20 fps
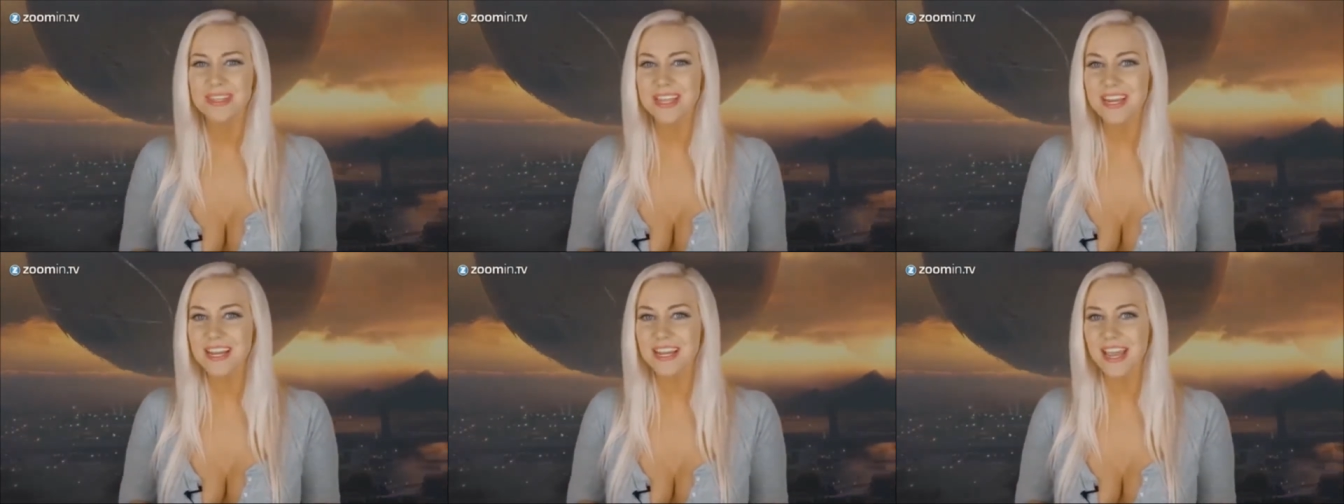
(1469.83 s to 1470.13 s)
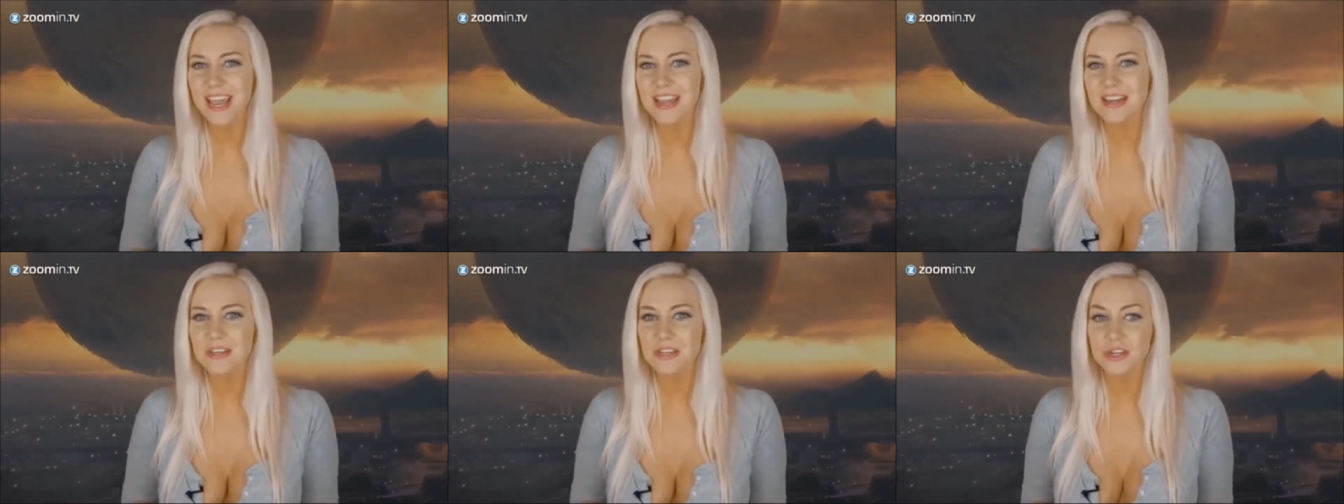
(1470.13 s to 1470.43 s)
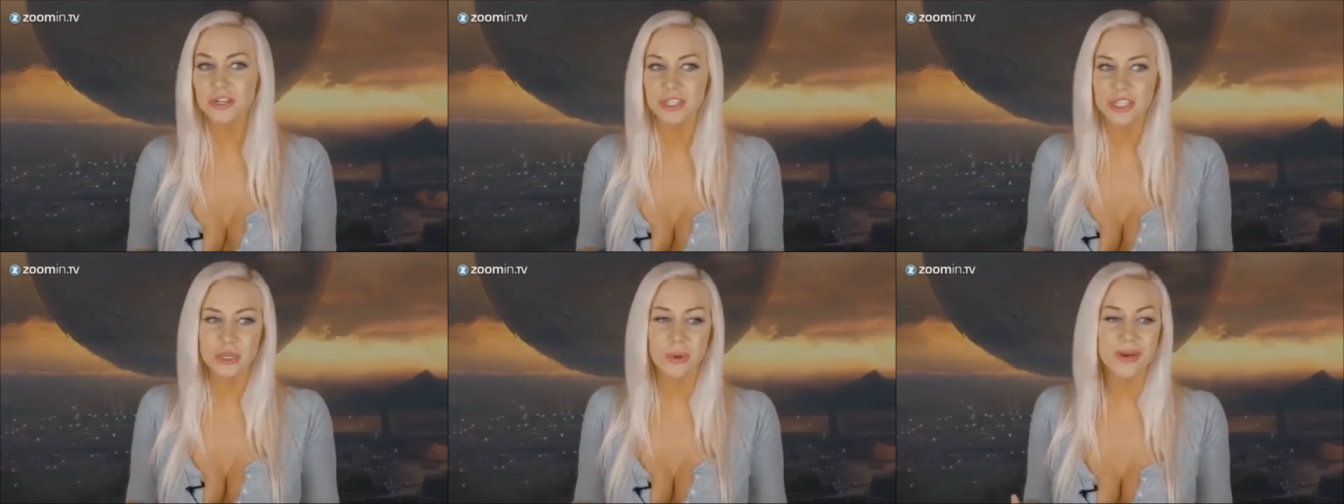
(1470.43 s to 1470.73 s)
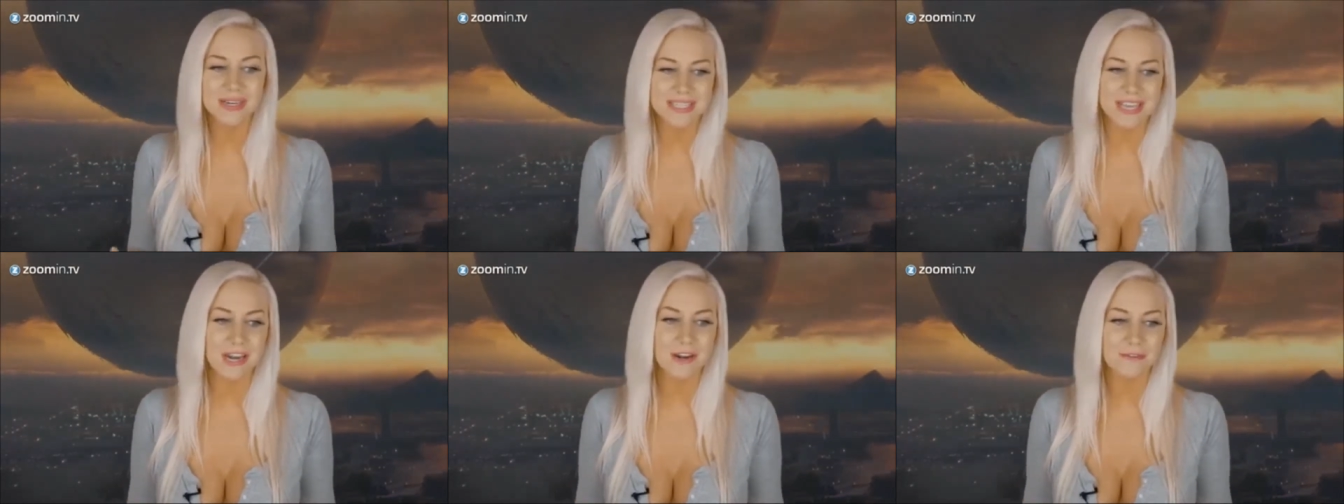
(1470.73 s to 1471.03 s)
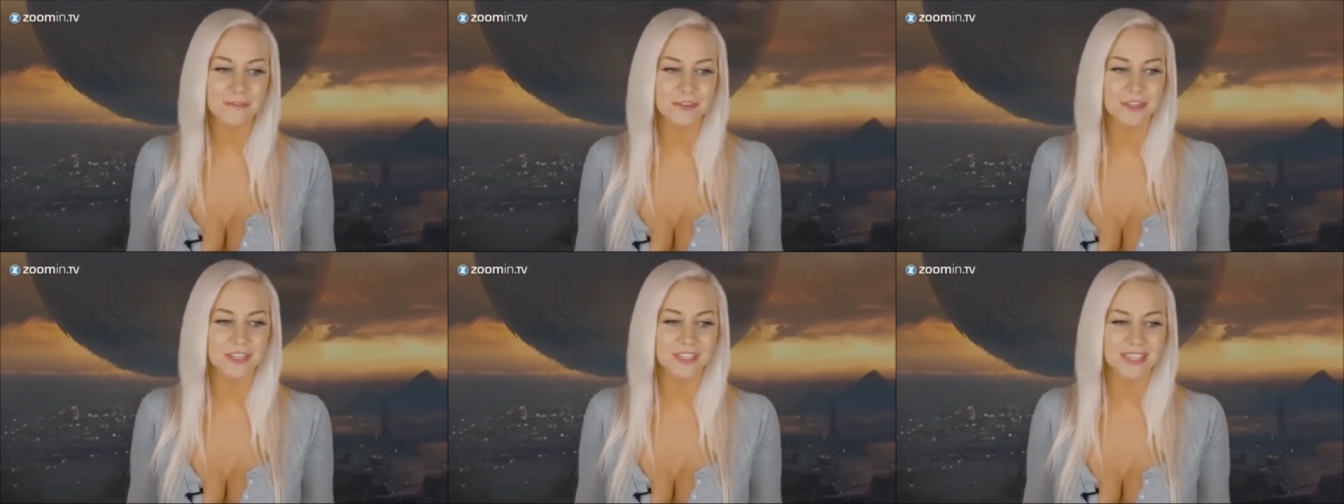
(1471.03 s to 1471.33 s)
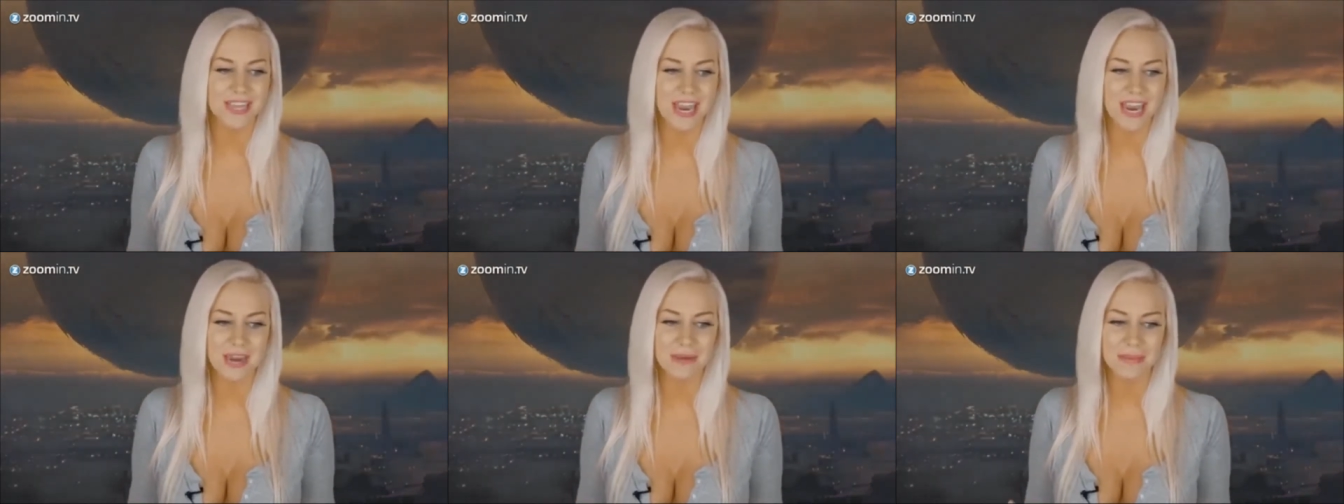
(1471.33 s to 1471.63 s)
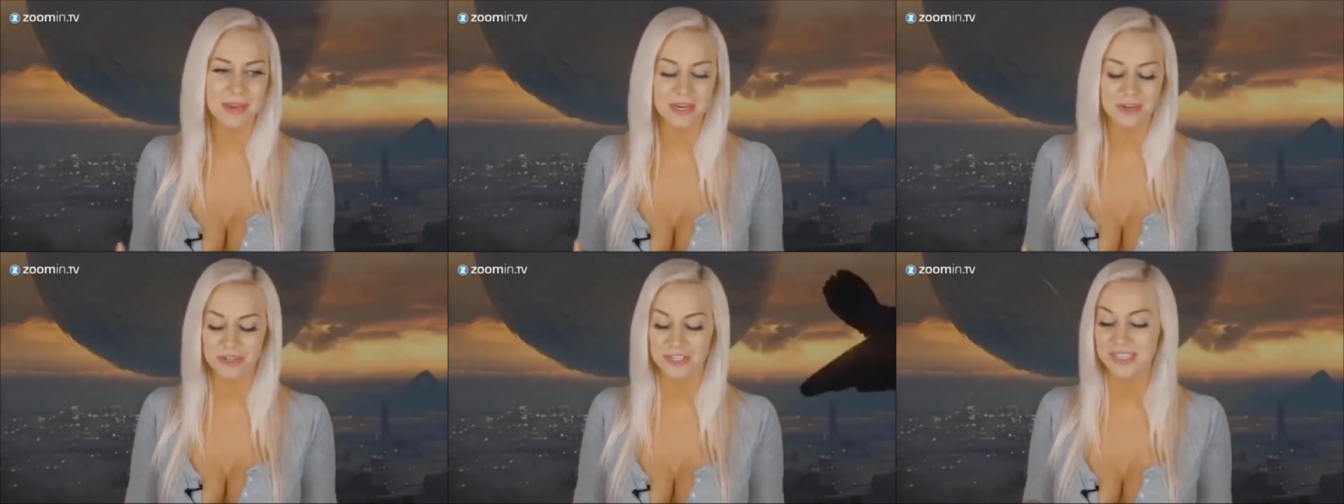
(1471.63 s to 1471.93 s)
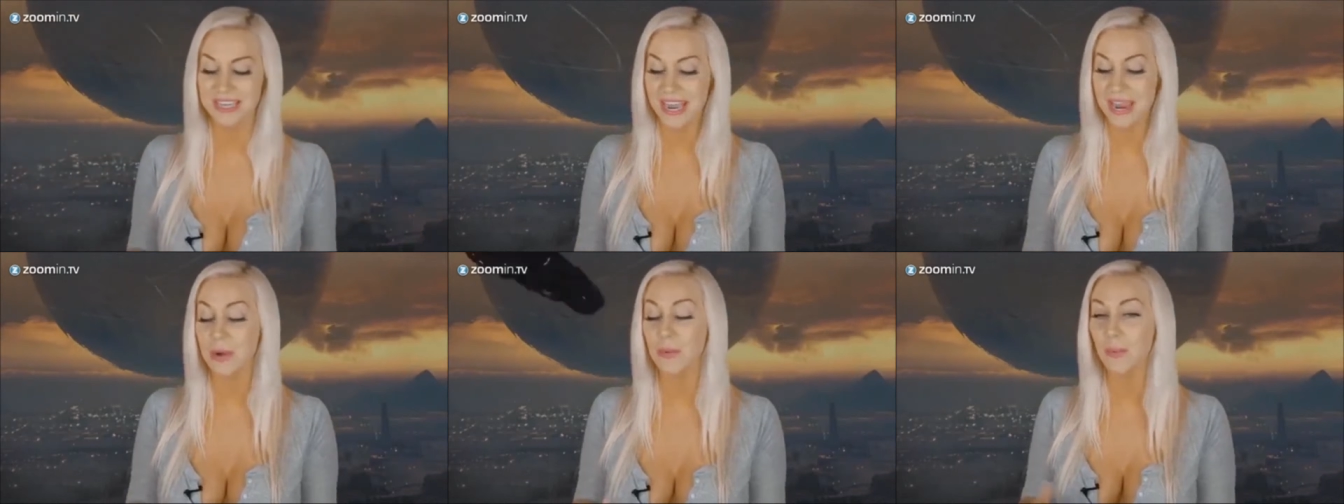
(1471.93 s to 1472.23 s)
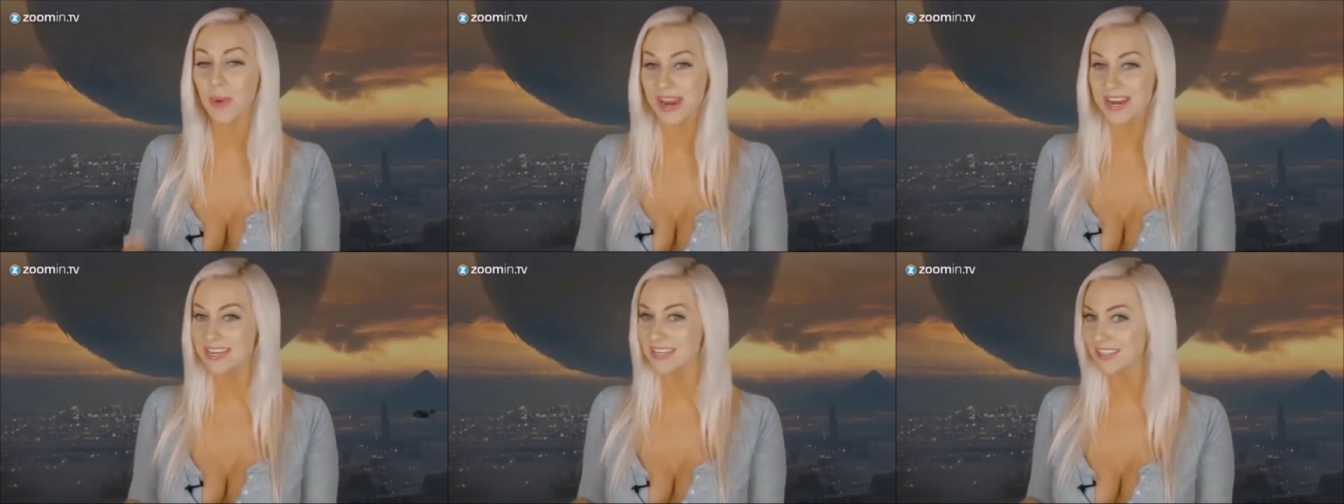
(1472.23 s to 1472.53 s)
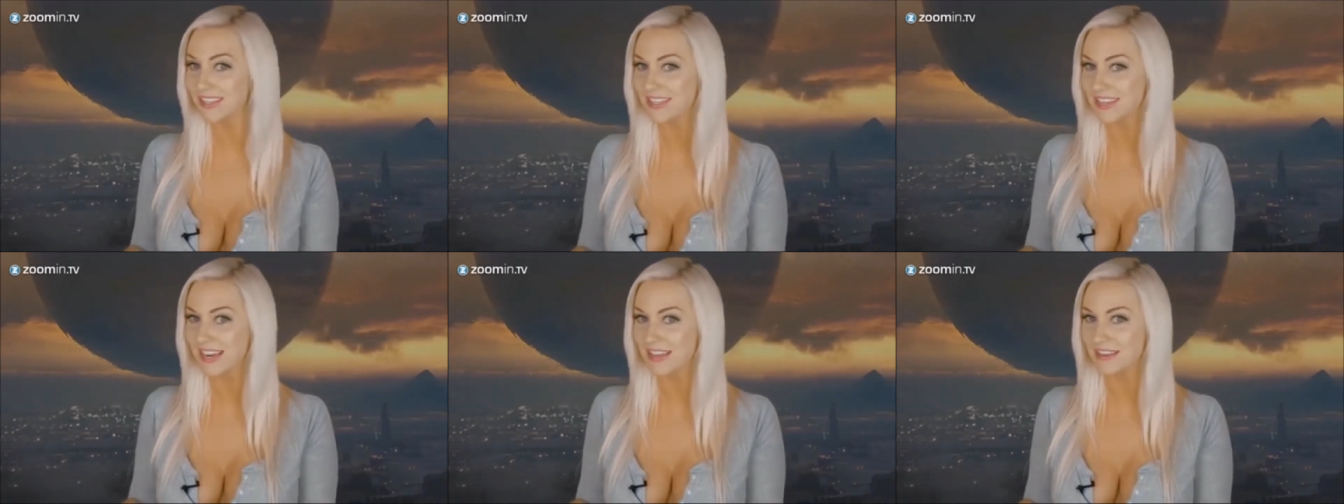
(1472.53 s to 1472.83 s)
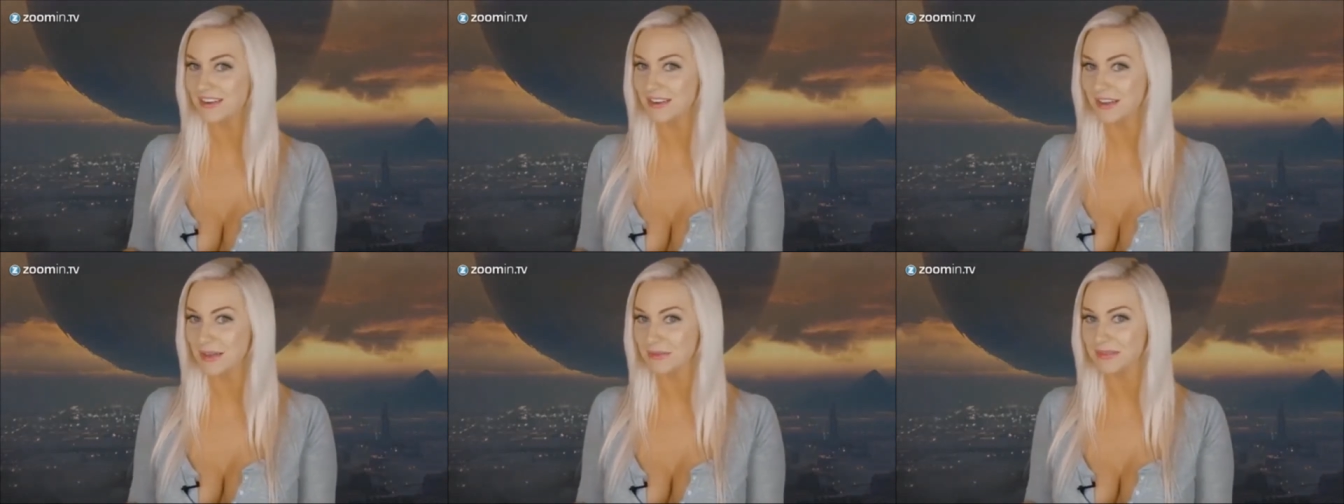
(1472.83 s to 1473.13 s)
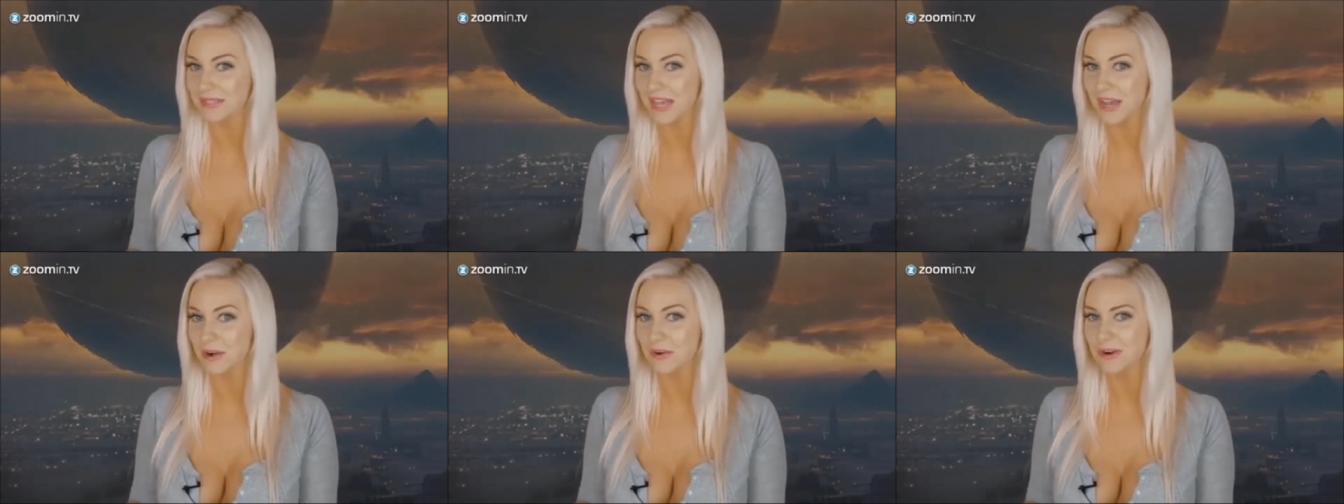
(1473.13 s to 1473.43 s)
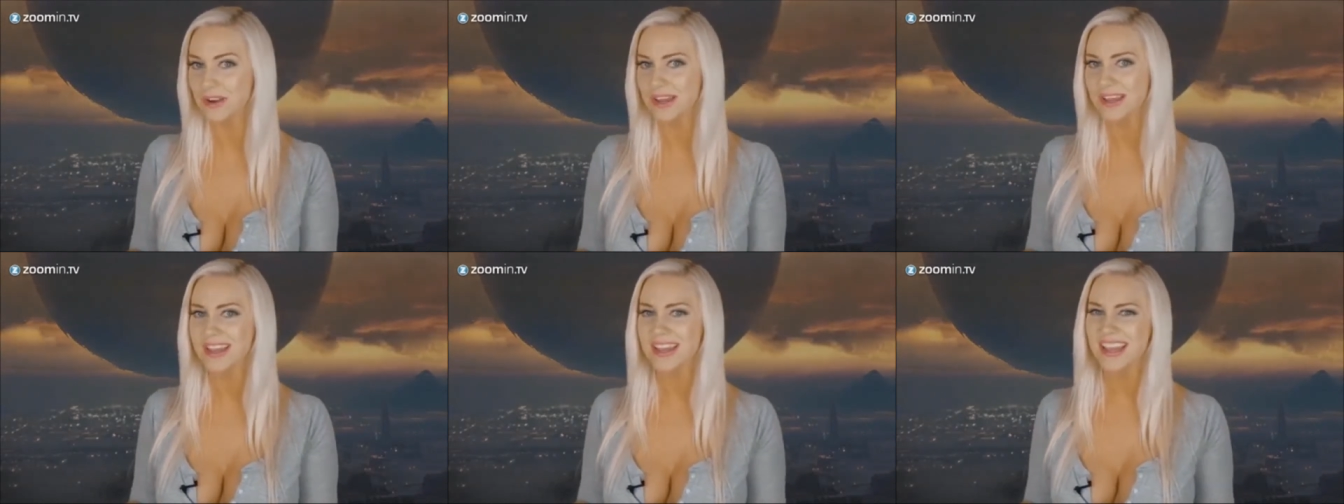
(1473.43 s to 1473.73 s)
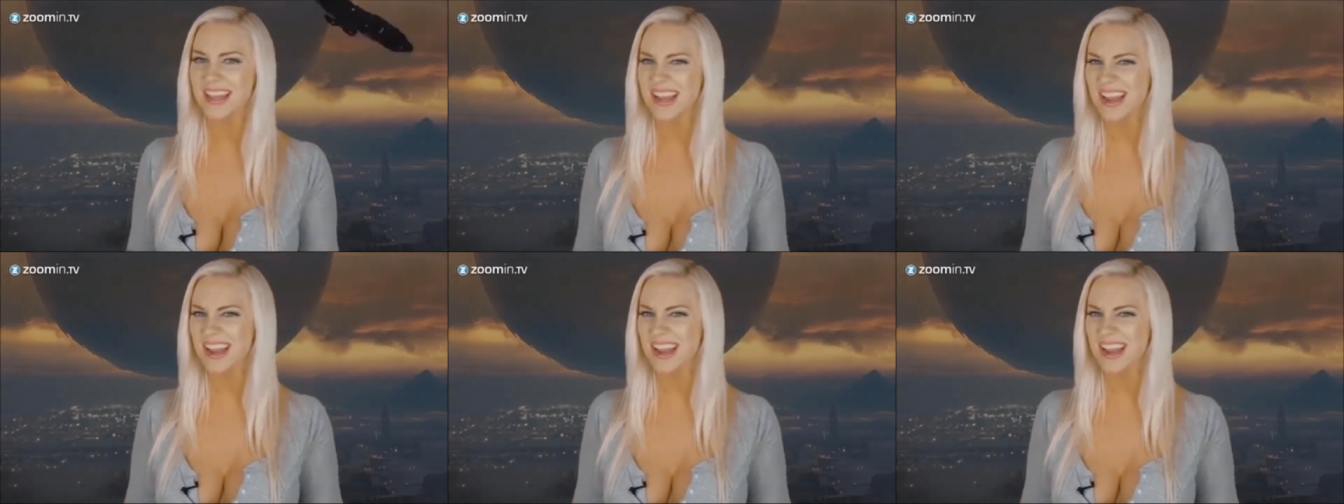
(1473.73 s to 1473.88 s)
But then again, you're so excited for this game and you just can't wait until the day that it comes out.